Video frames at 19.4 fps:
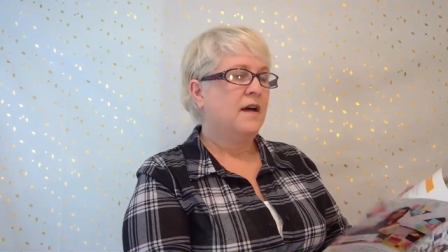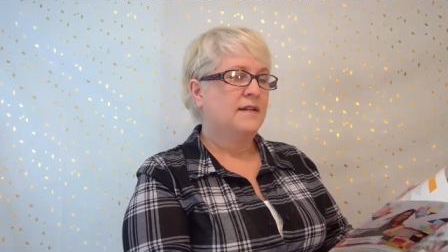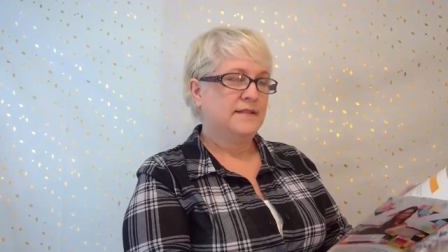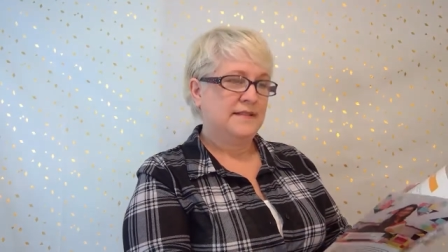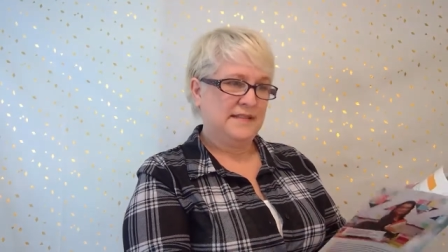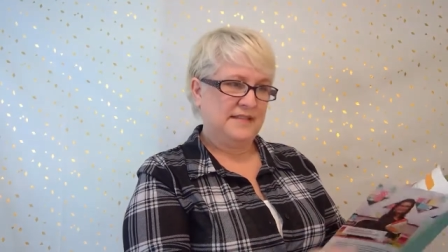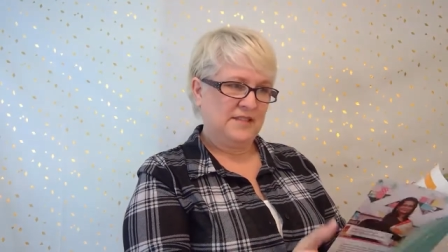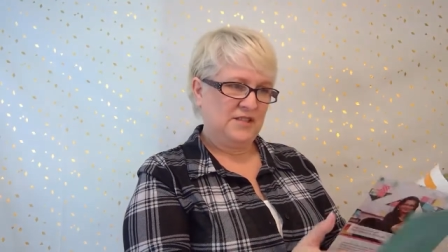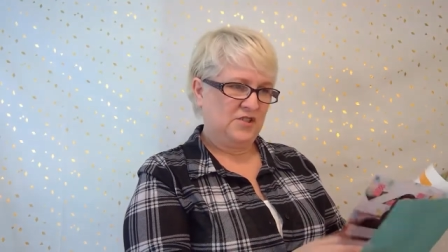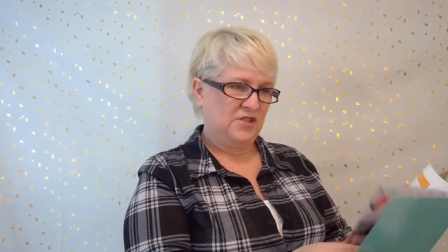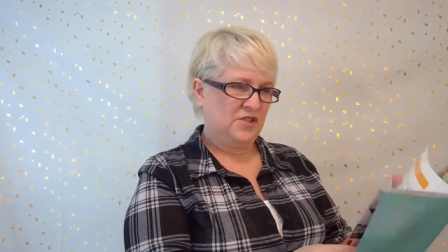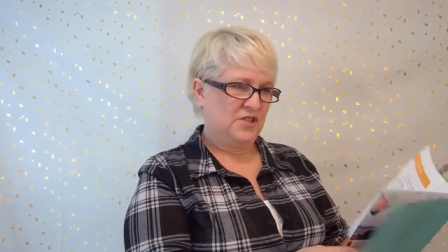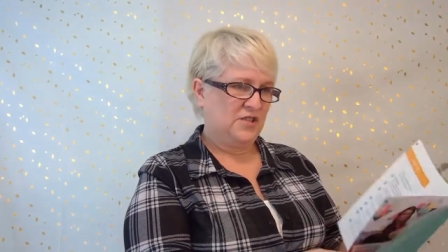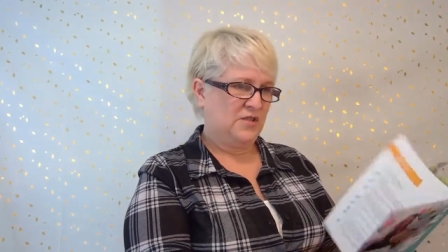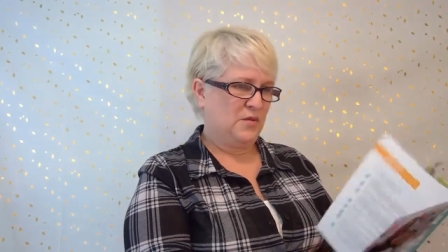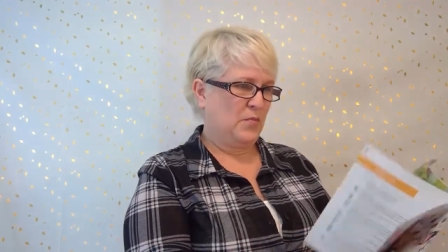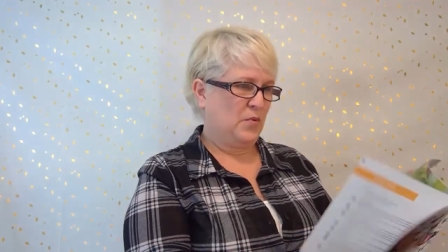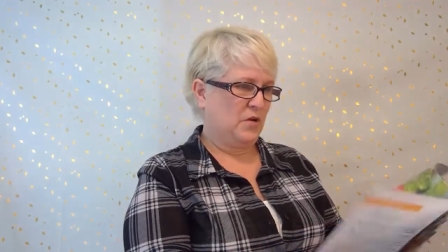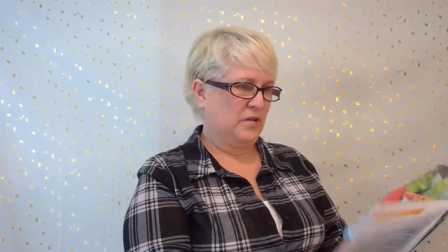This is
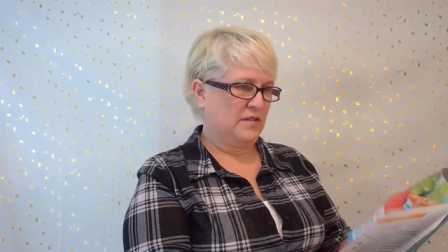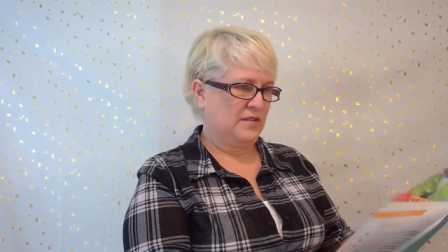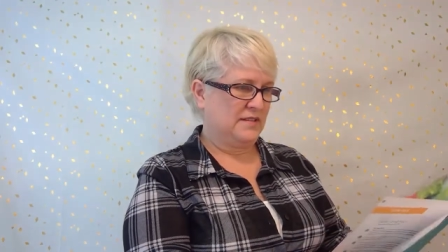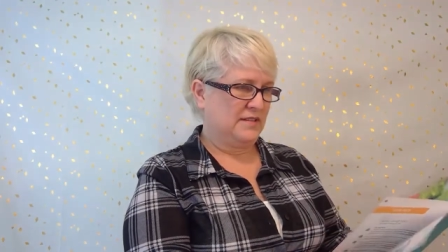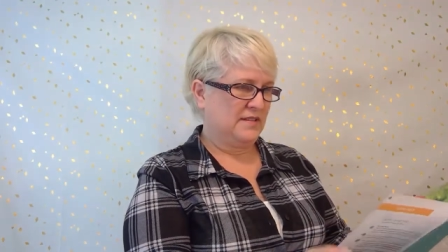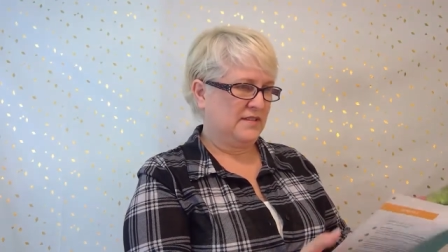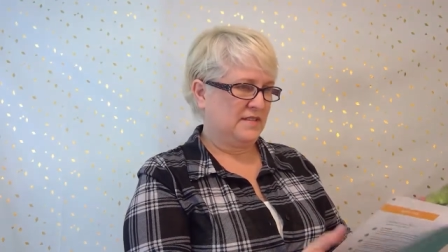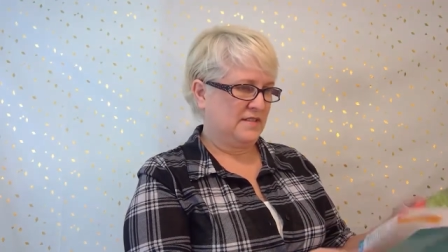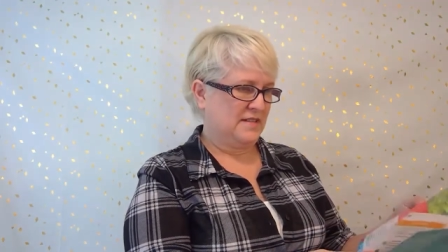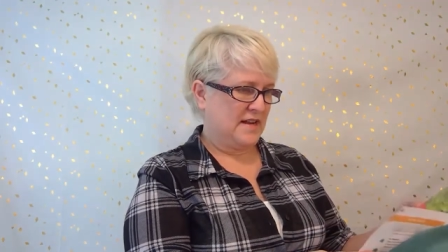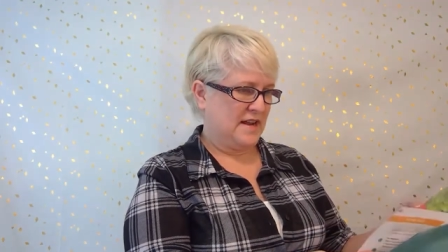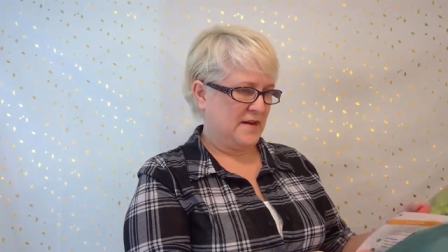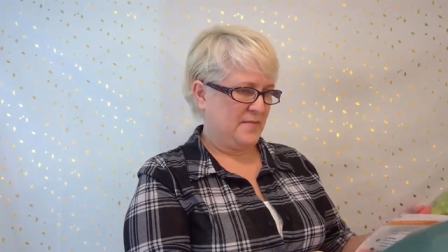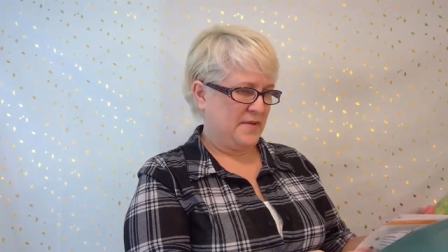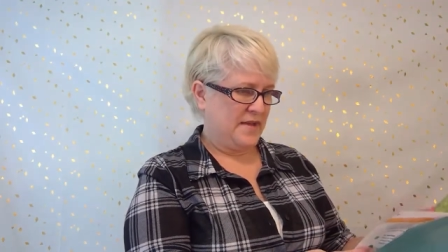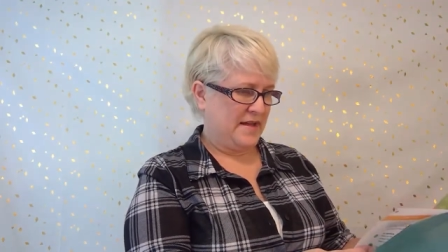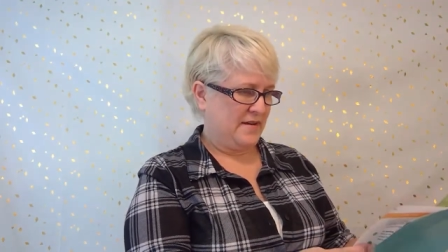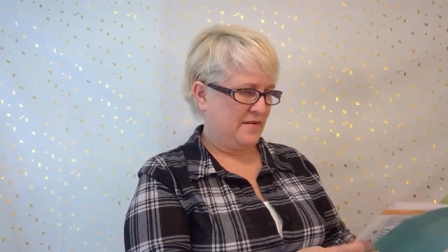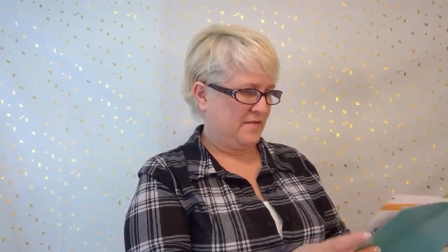just the booklet. This is not a
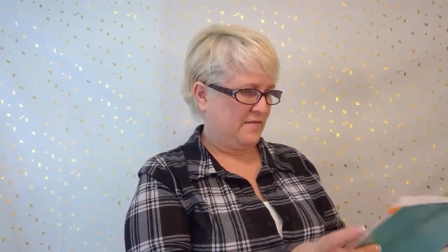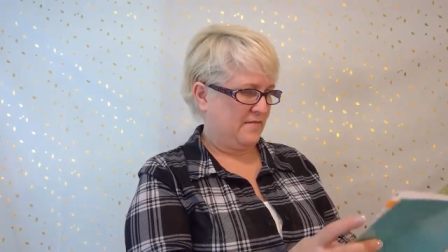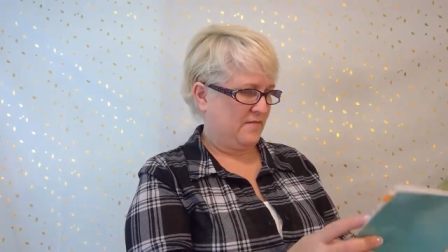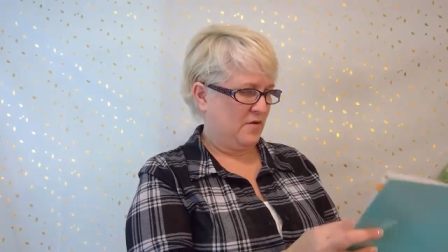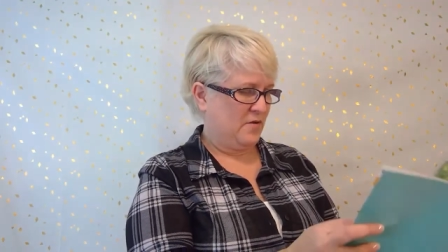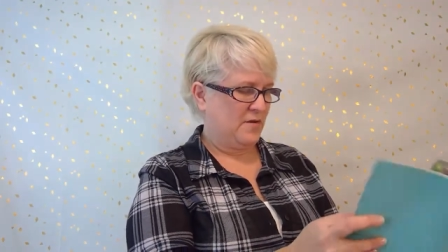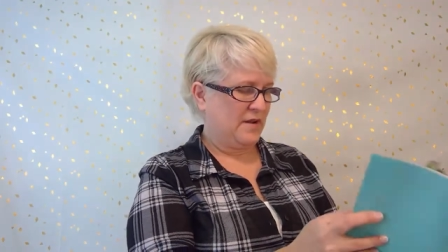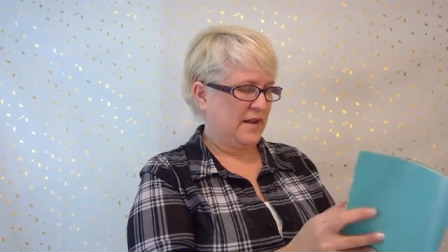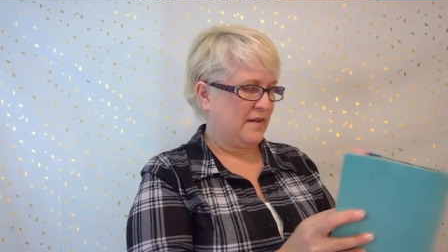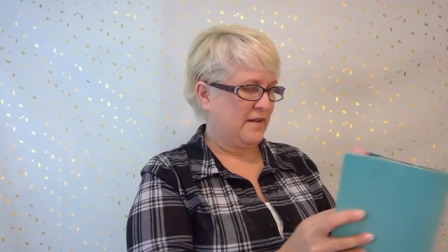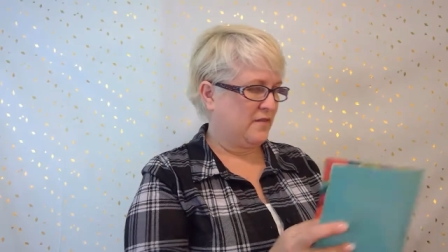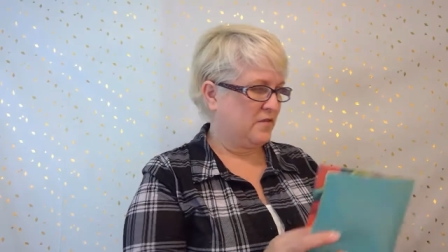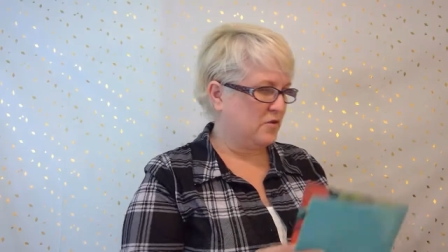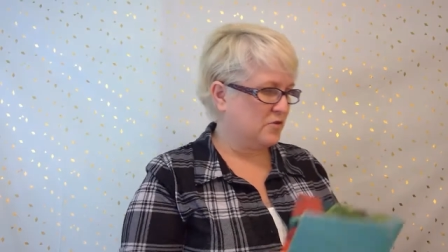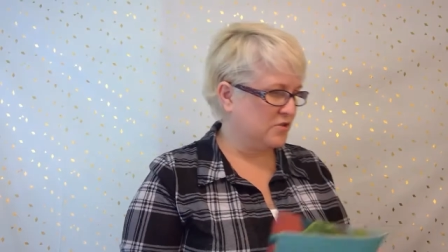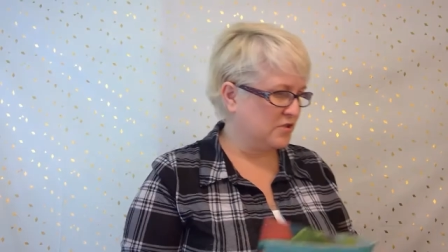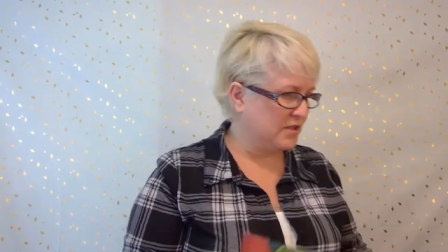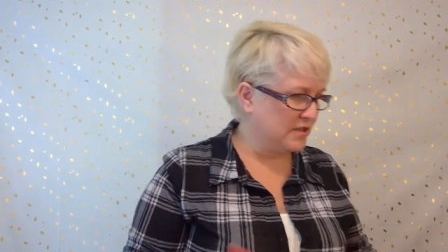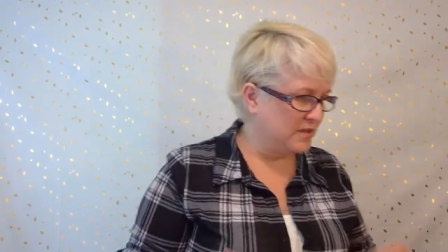pattern. Okay.
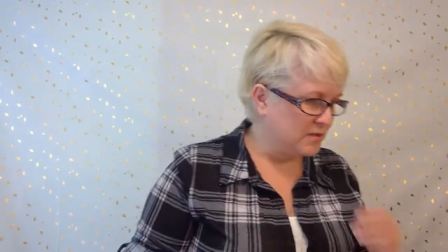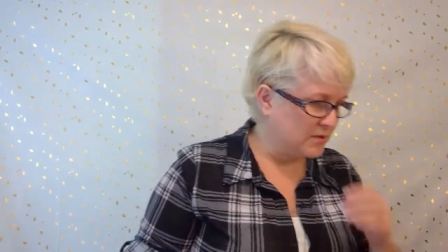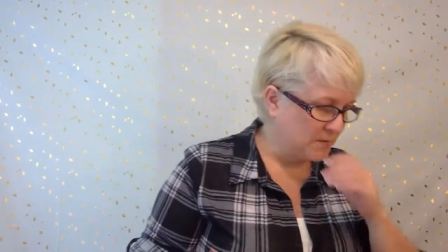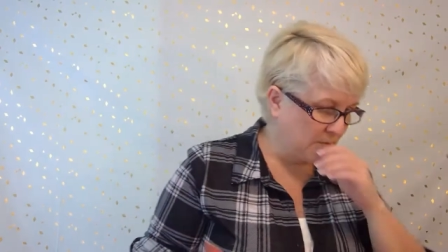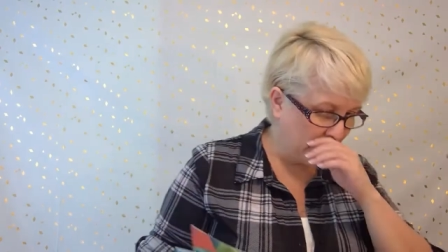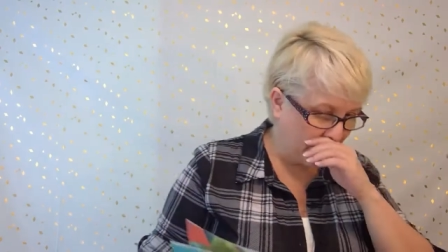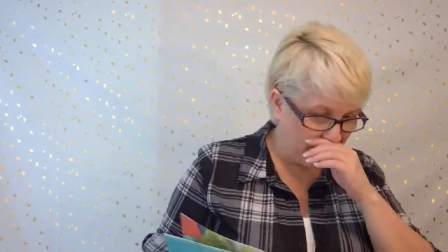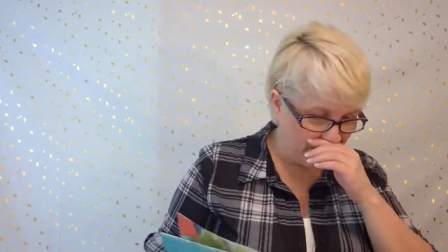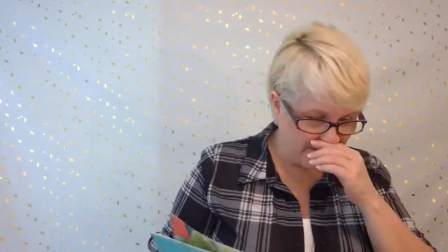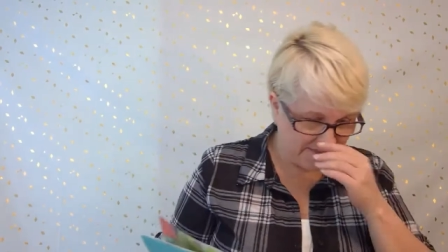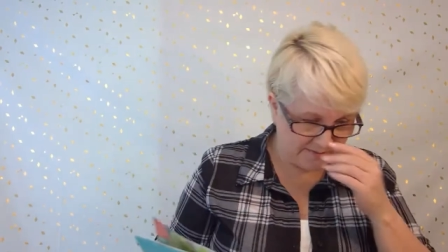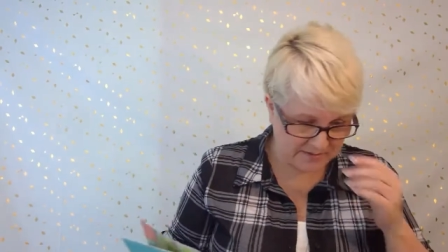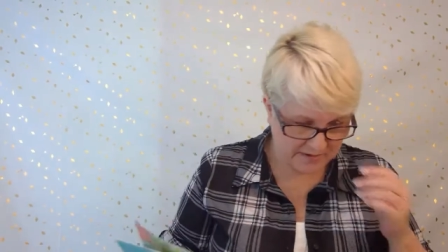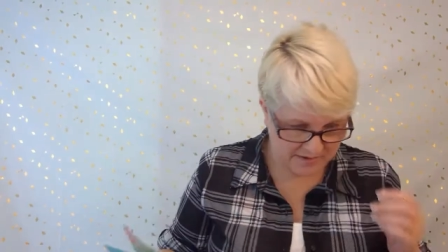Usually there's a pattern.